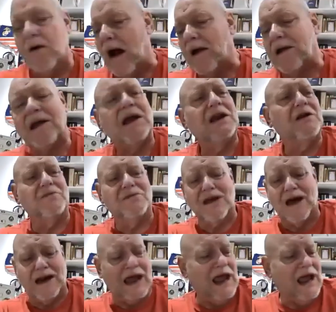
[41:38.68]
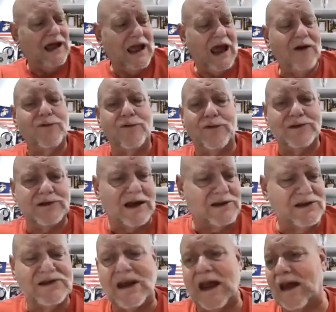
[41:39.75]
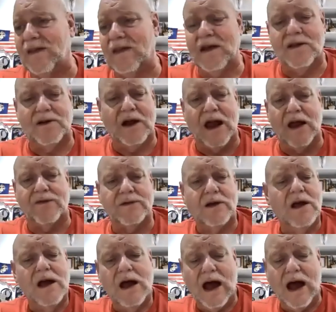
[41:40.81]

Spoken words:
You know, our kingdom's on, half of it's on sand, the other half